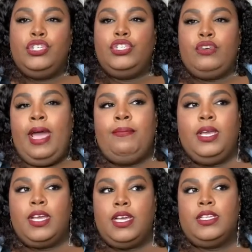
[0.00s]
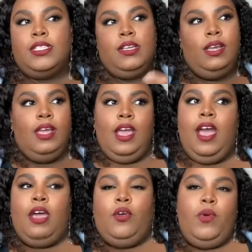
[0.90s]
strap because
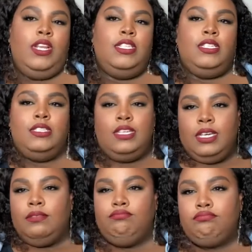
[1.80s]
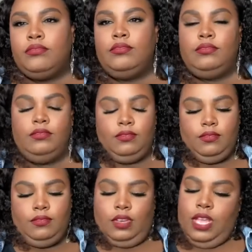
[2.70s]
I don't want it to sit
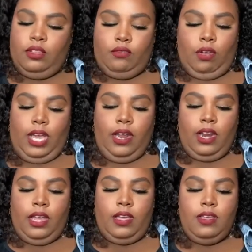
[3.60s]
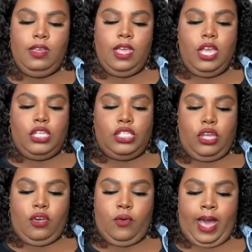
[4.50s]
in the wrong area.
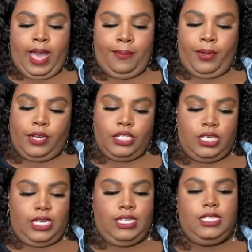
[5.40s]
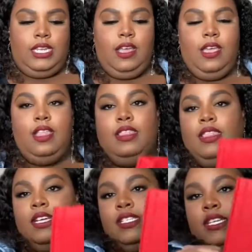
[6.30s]
So I purchased
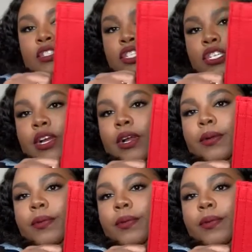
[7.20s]
this insert